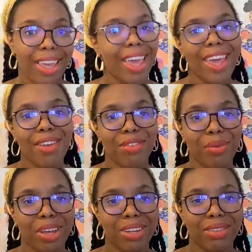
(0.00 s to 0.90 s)
Hey
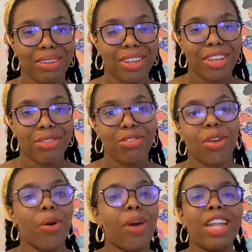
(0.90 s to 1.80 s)
everyone.
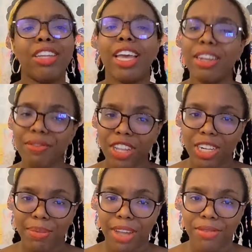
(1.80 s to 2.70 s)
So at the end of
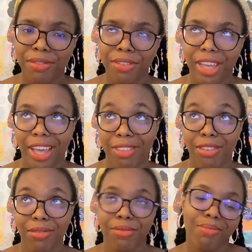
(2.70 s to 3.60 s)
each month, as
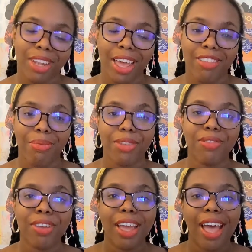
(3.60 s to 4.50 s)
of last
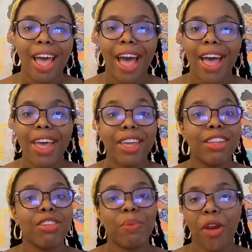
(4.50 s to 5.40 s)
month,
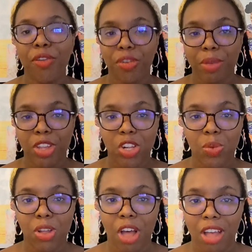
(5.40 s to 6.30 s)
I depart from my
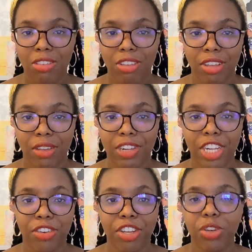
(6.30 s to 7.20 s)
usual content of
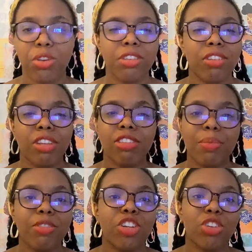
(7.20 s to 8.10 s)
sharing New York City
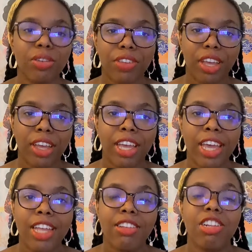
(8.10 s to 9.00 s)
tips and trivia
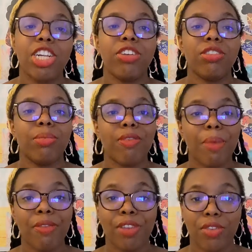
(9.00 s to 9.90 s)
to share some of
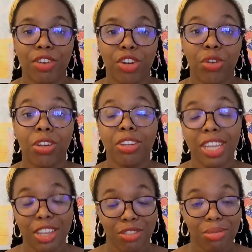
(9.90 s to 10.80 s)
my favorite New York
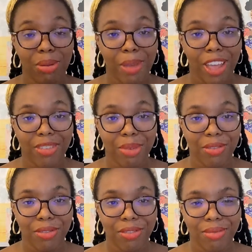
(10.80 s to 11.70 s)
things from the past
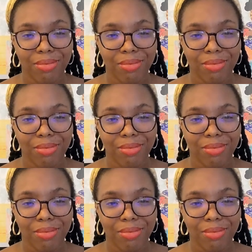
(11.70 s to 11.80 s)
month.